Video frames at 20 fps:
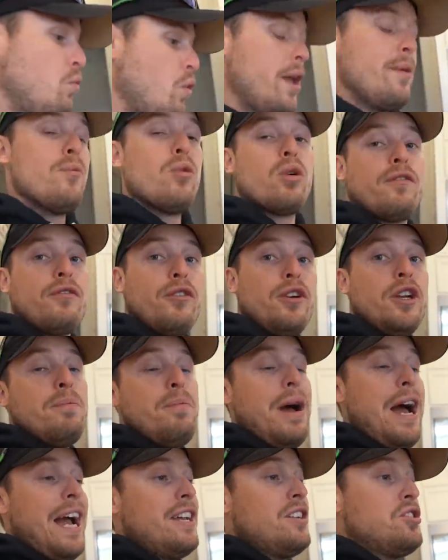way more Freedom
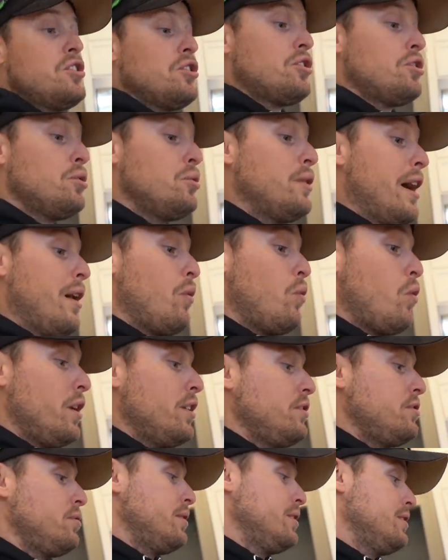packages through it at
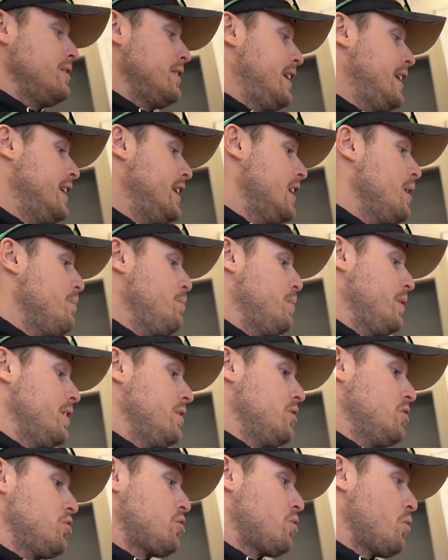once so it doesn't heat up and
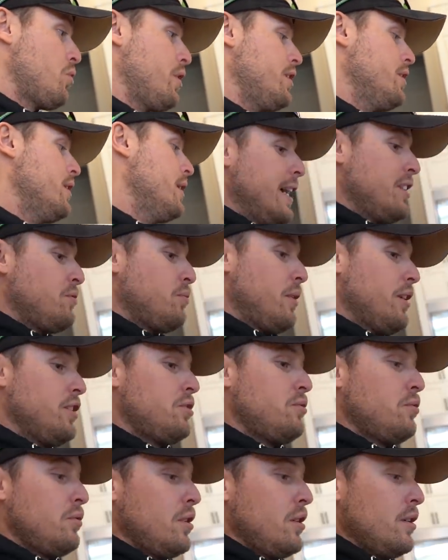get destroyed. That's why
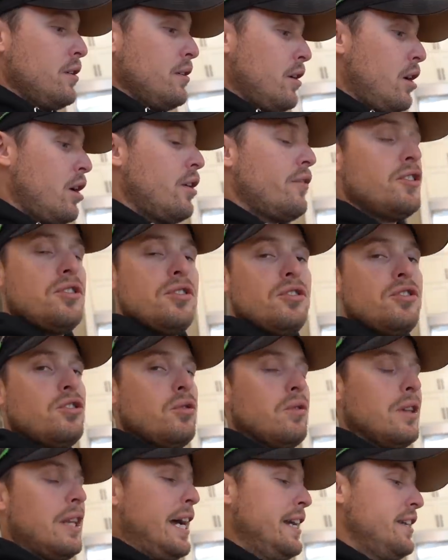this one, the, the Harvester is
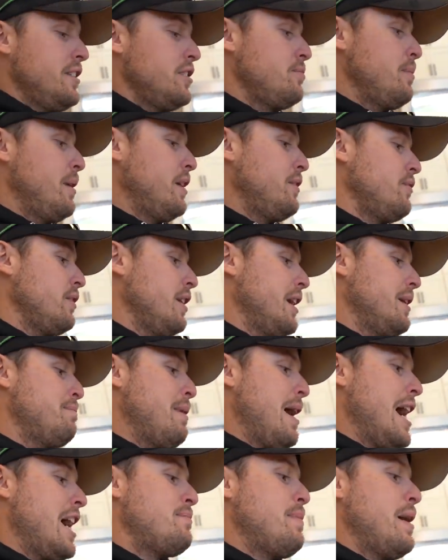so light. It's made for like
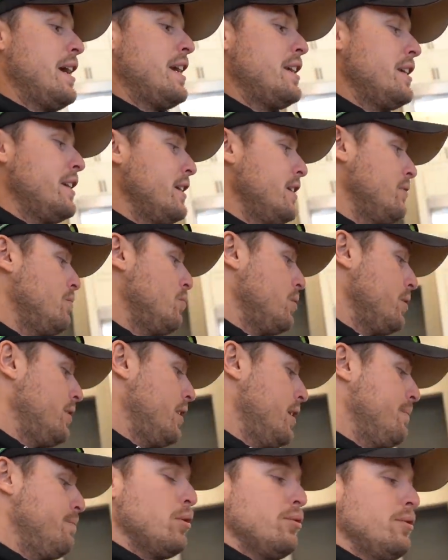backpacking in
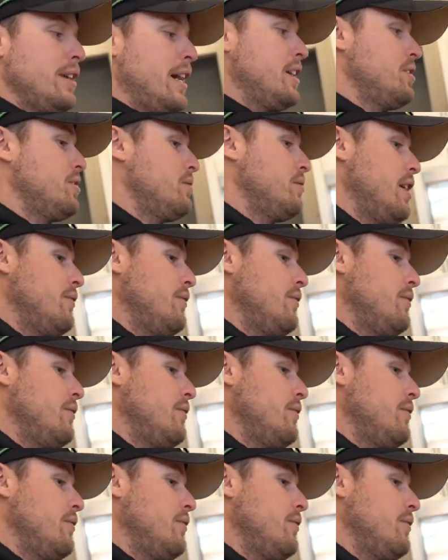with a bolt action